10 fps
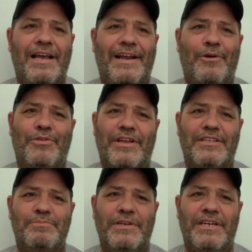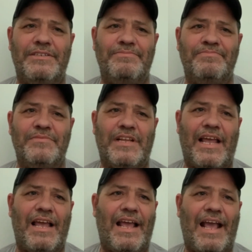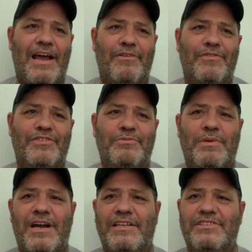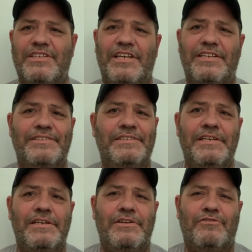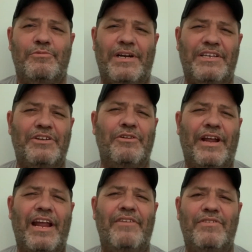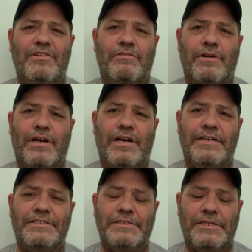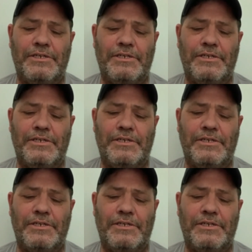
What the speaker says: I don't think it's been out of the spot it's in for about 1.5 years in the garage.